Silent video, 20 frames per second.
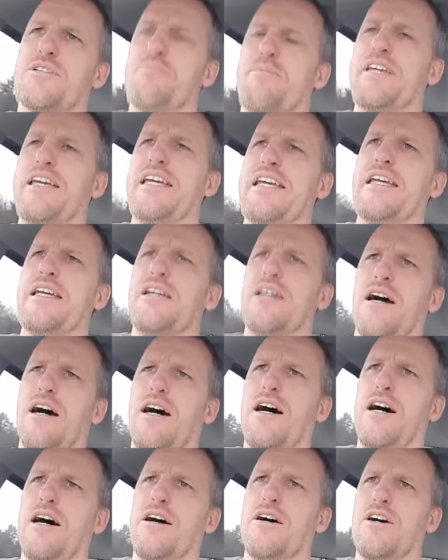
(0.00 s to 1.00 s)
be
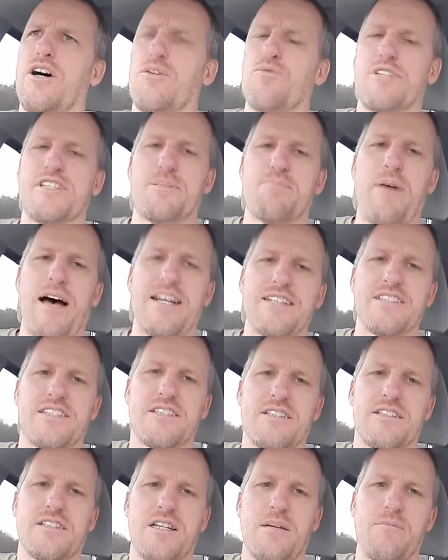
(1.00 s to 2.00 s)
a response
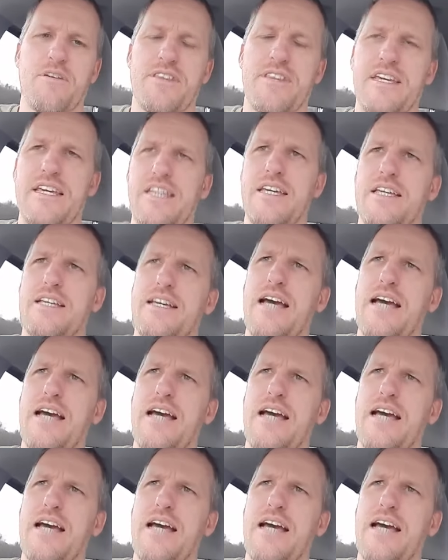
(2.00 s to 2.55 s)
to some of the